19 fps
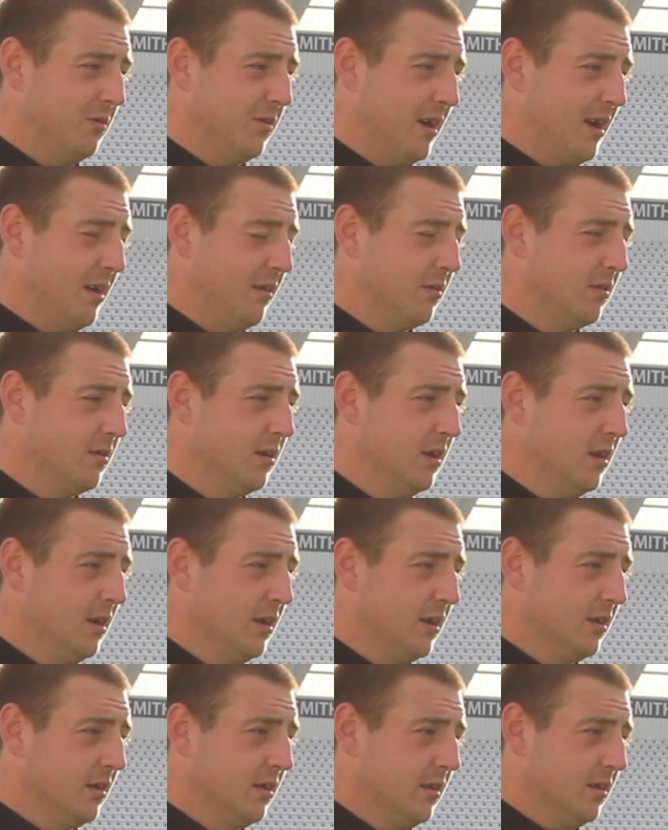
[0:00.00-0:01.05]
without
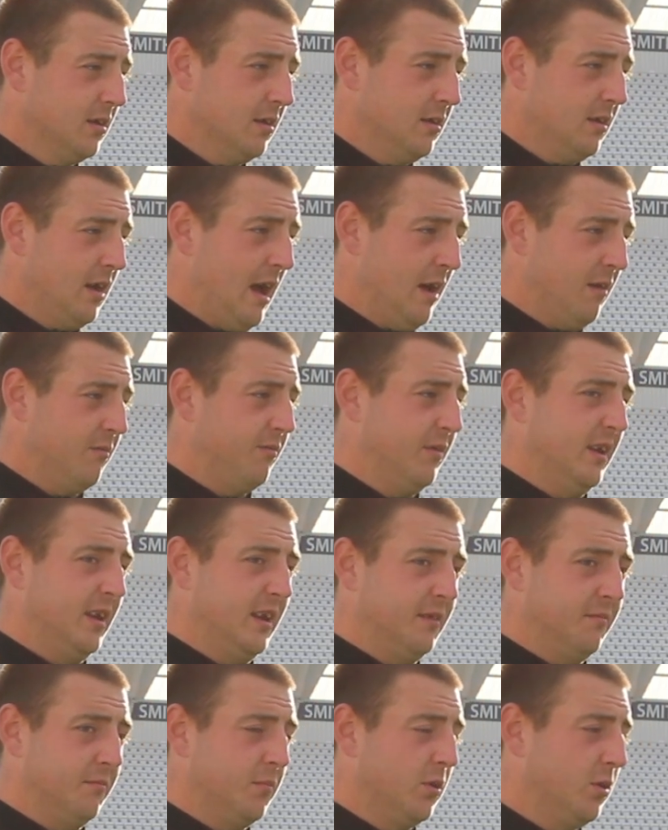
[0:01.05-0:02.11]

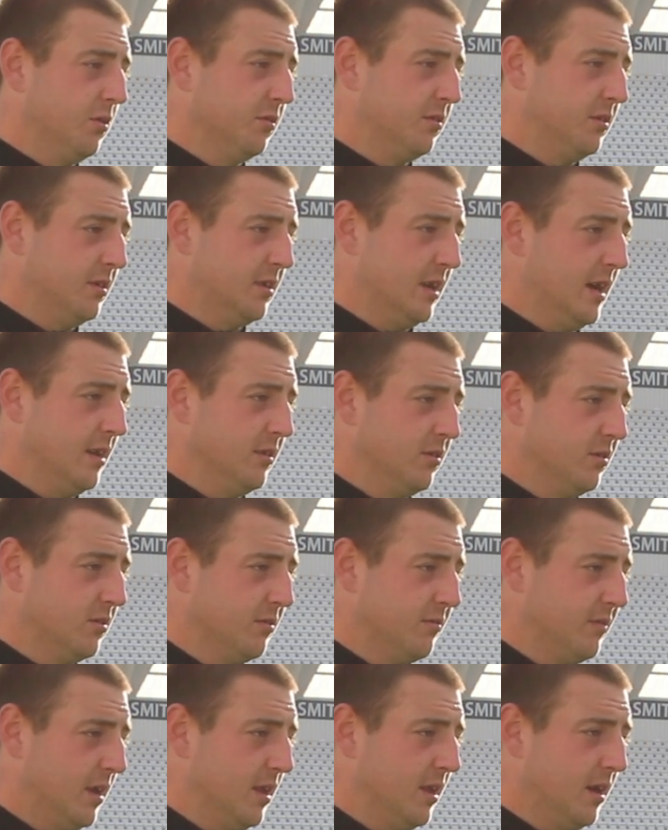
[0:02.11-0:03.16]
feeling balls into the hand and
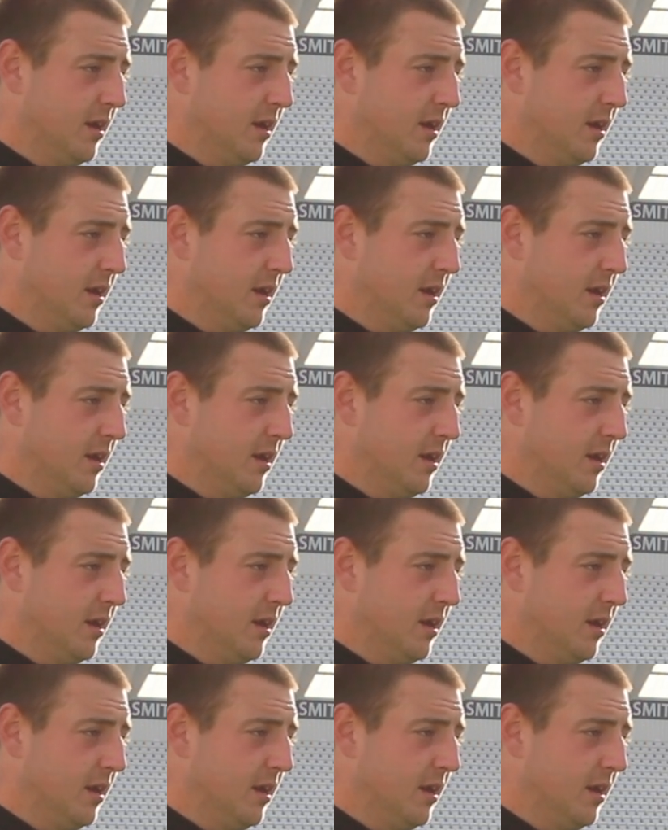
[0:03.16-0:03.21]
stuff like